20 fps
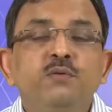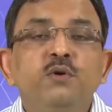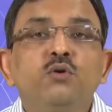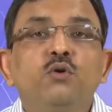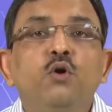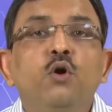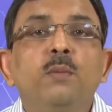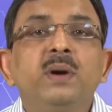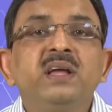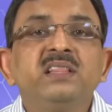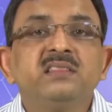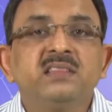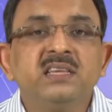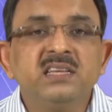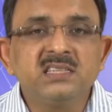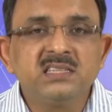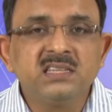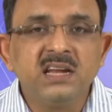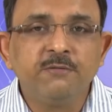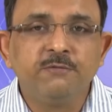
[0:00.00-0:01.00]
you go by
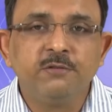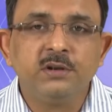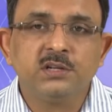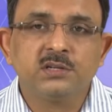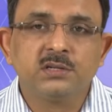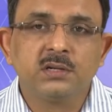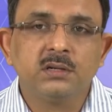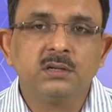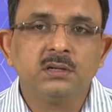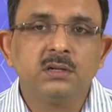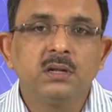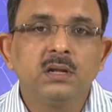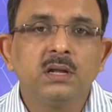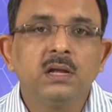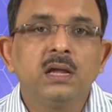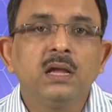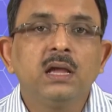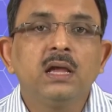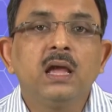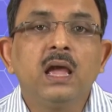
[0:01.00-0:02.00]
this definition,
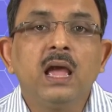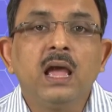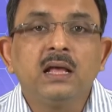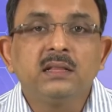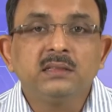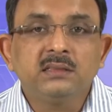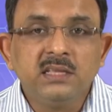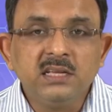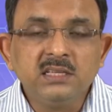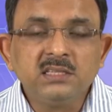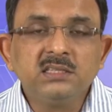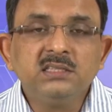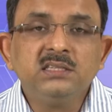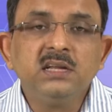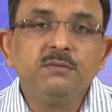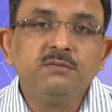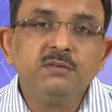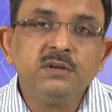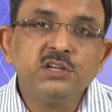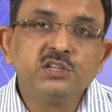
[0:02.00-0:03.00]
this
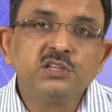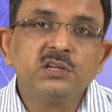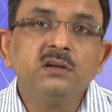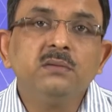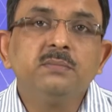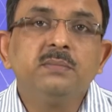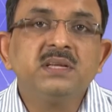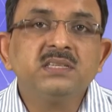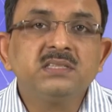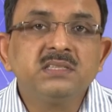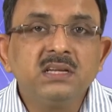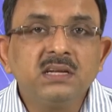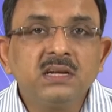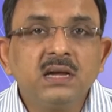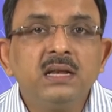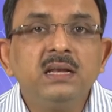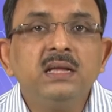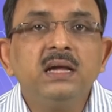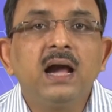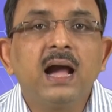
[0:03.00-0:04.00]
definition
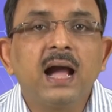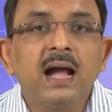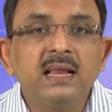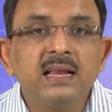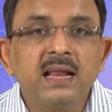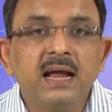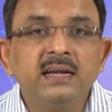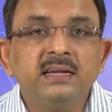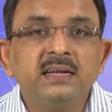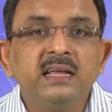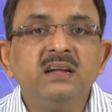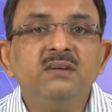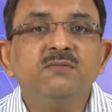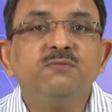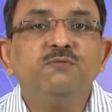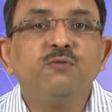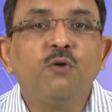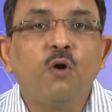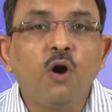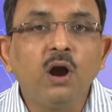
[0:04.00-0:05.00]
basically
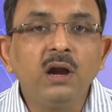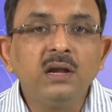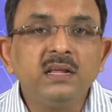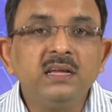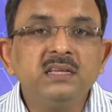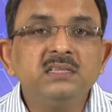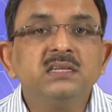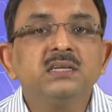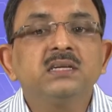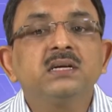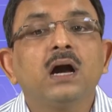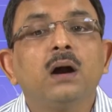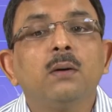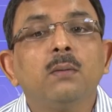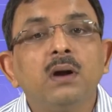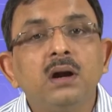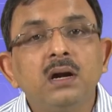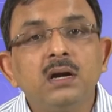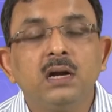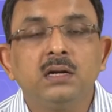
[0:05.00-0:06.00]
highlighting what is
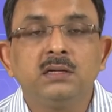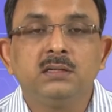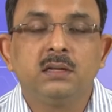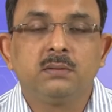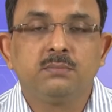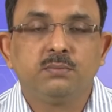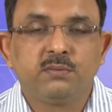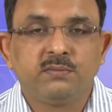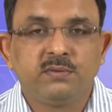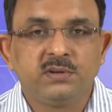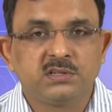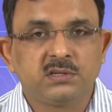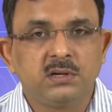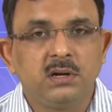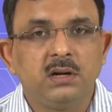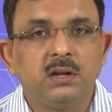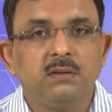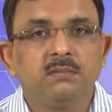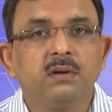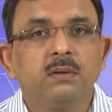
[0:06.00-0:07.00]
covered under
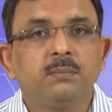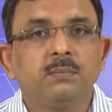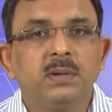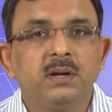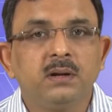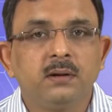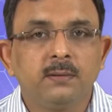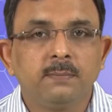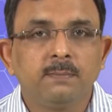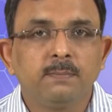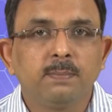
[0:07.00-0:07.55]
professional development,